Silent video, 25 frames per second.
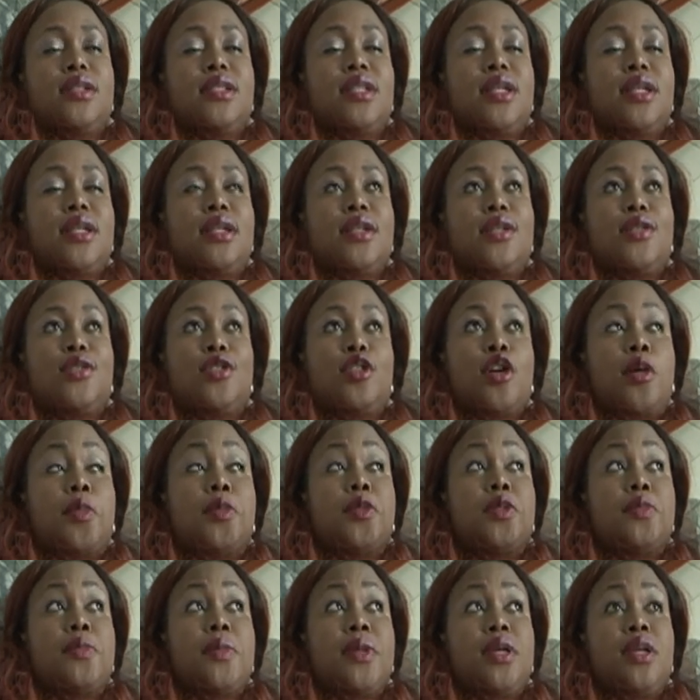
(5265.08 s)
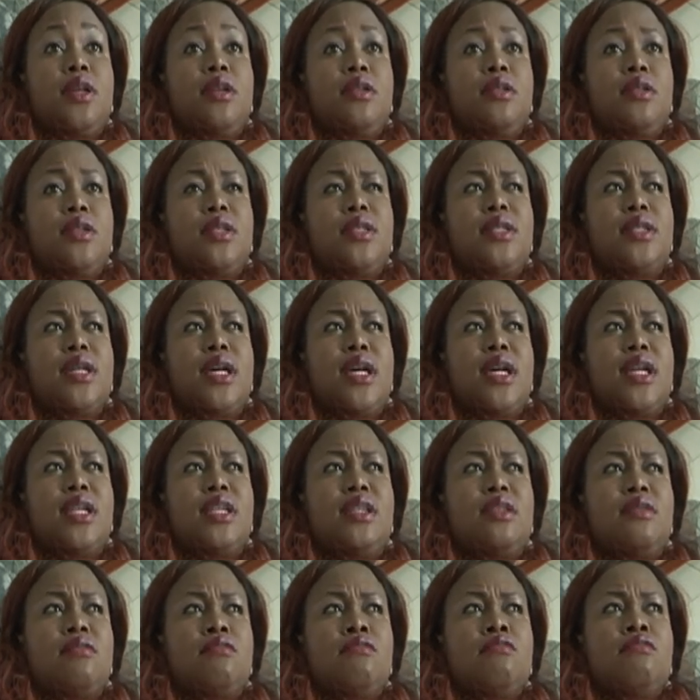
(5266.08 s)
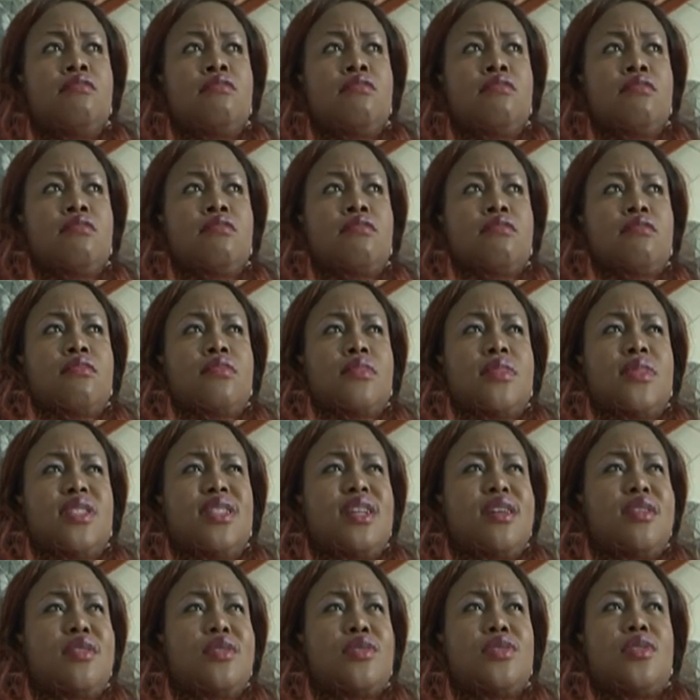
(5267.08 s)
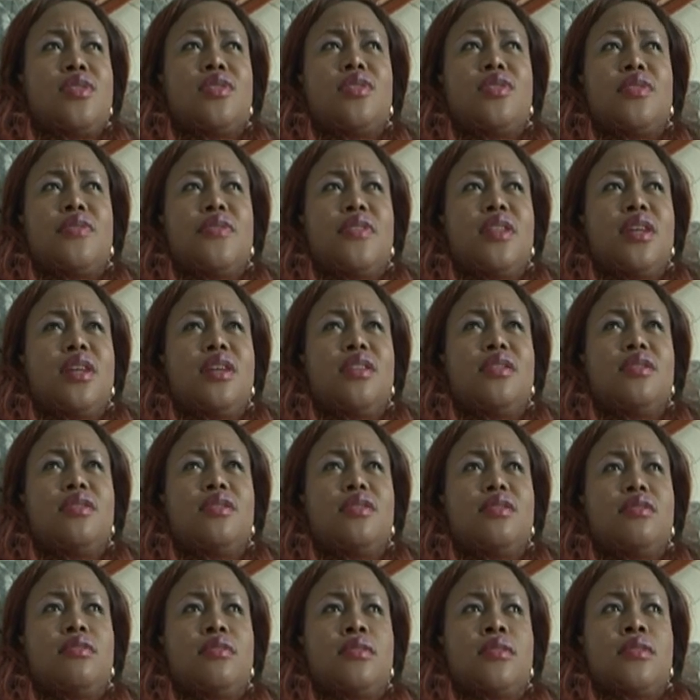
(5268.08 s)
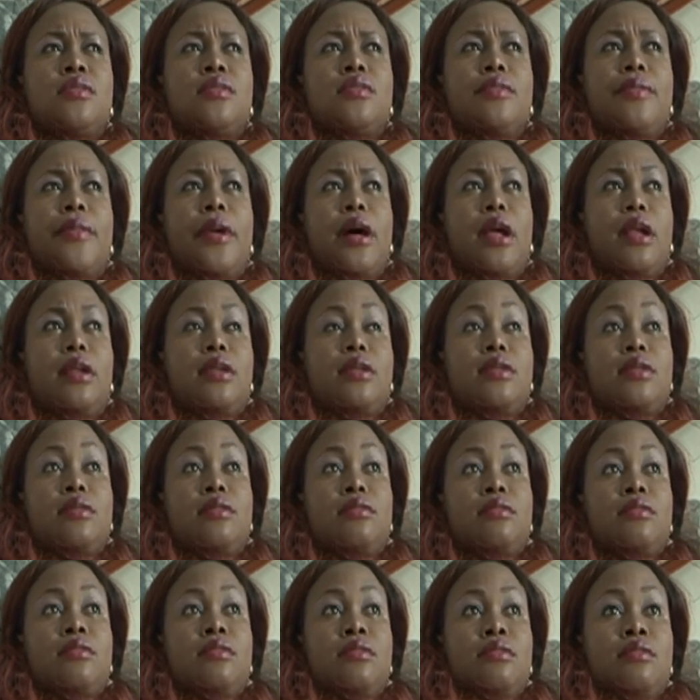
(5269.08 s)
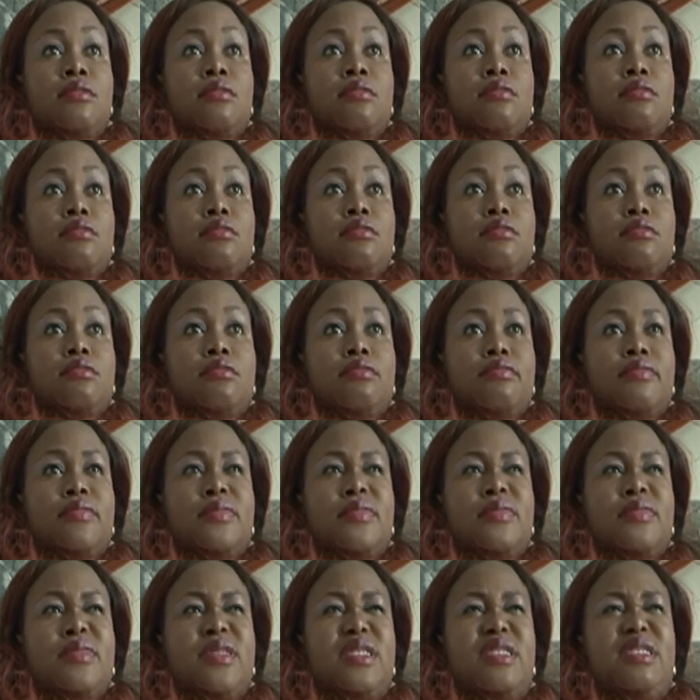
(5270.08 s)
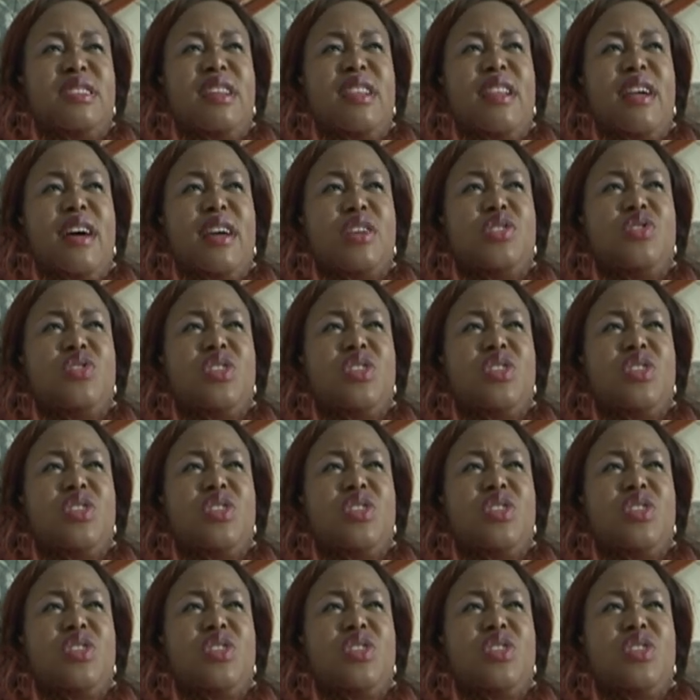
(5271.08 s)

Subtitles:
And then he stopped me. He said, all sorts of things. But he said that.